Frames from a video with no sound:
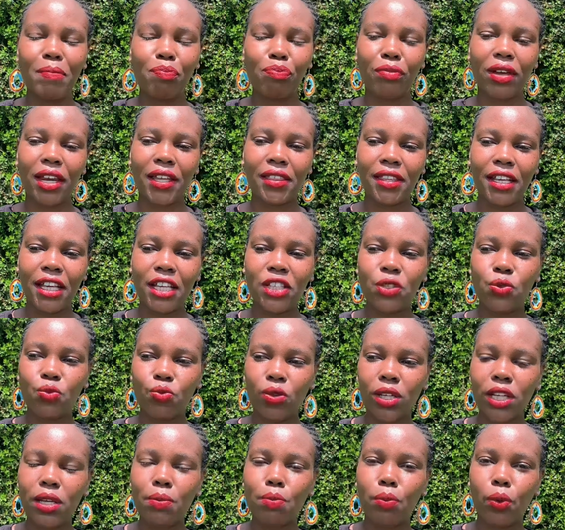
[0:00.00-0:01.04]
But I think it's
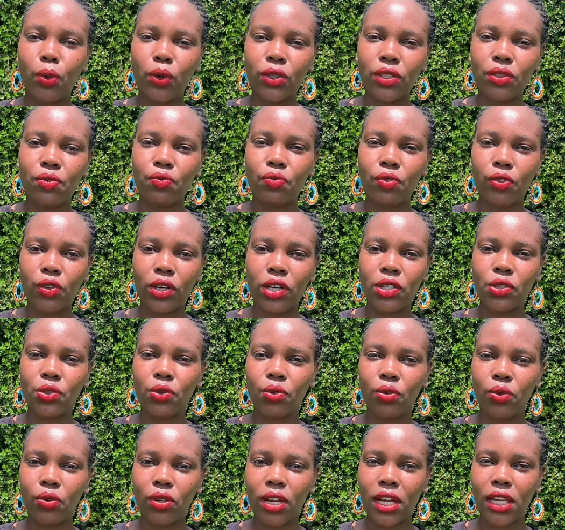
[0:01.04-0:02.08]
really important for us
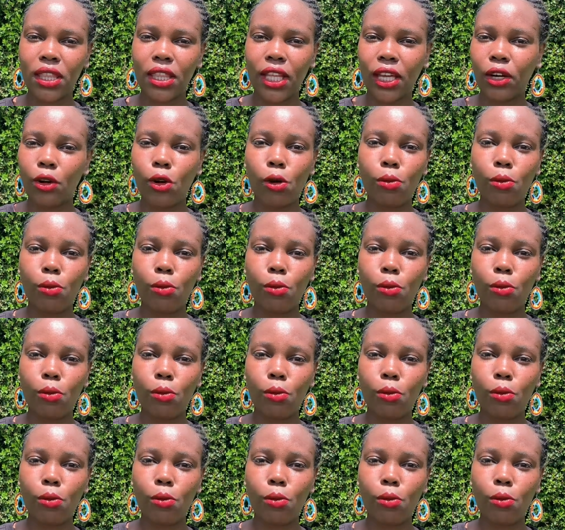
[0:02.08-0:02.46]
to create that